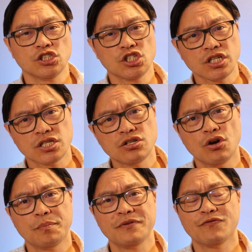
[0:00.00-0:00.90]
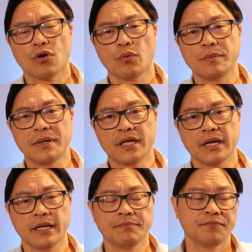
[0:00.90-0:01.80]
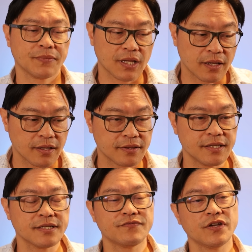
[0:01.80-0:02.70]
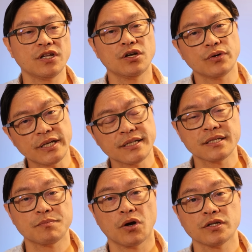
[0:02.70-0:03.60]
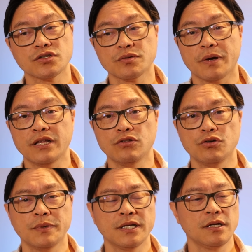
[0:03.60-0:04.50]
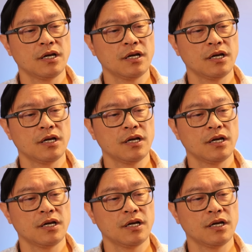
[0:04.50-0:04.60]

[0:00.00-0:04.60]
Just a note before we begin, this video is sponsored by Lumen.